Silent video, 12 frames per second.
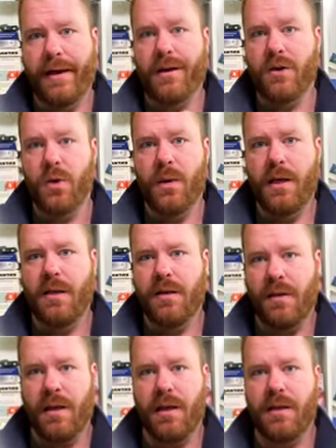that are doing
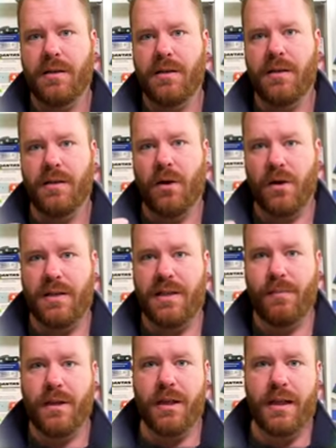things on a
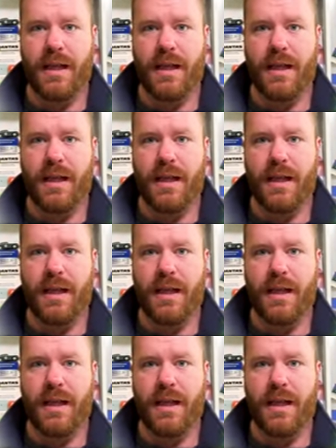similar